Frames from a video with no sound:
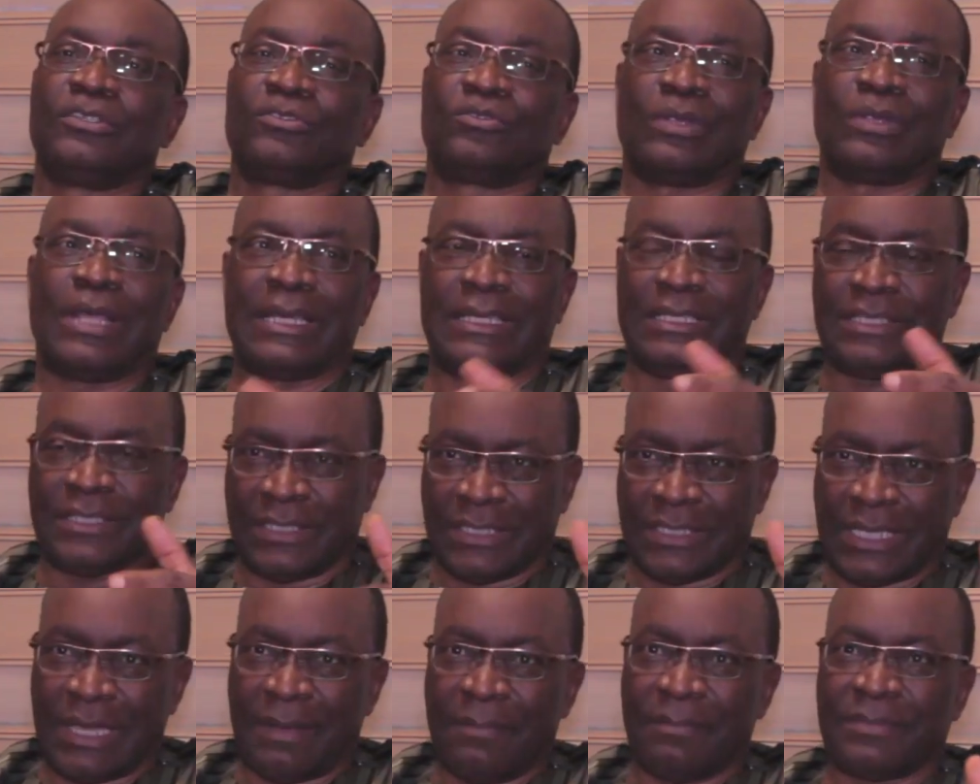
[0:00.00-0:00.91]
So at least
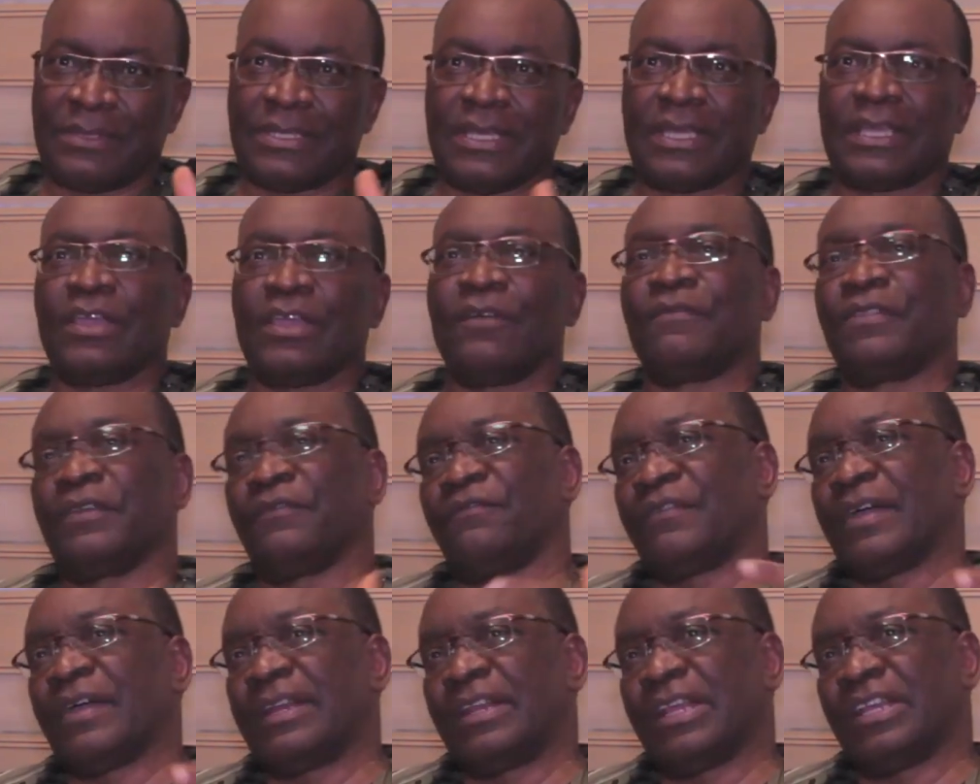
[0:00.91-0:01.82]
she can take care of the
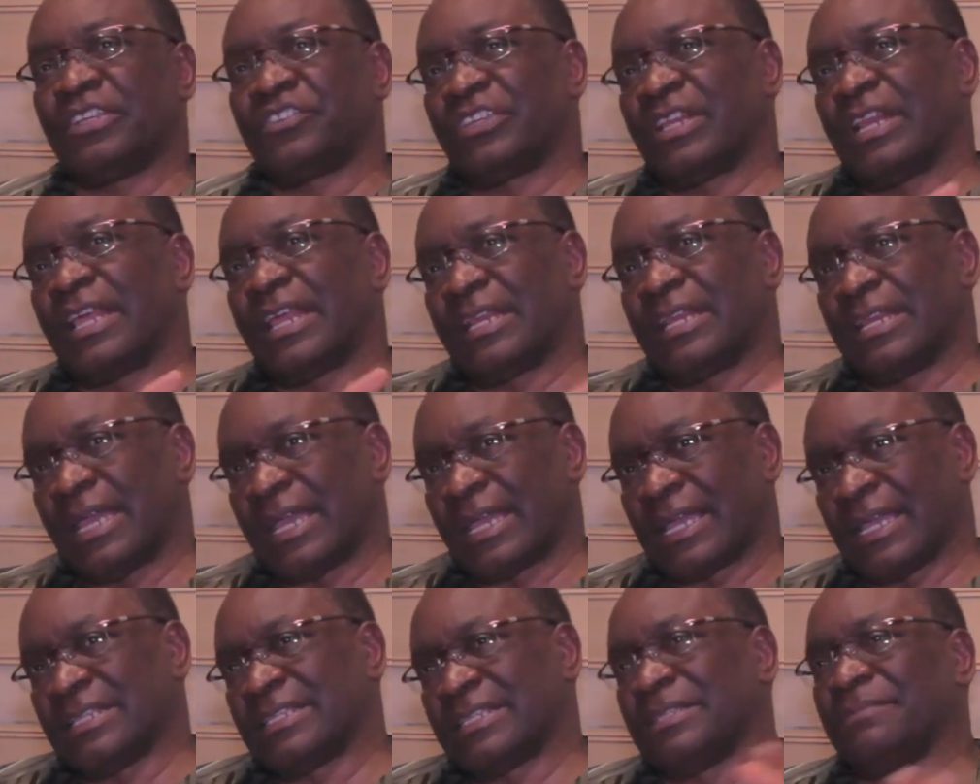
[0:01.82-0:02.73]
financial and
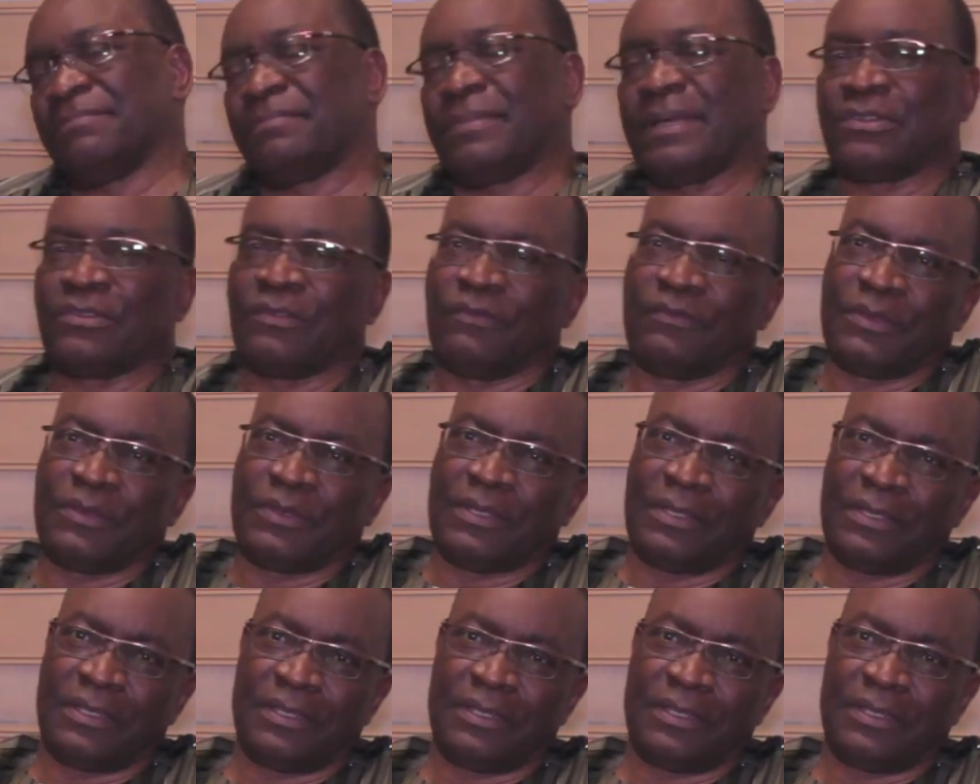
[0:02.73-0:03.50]
accounting part of it.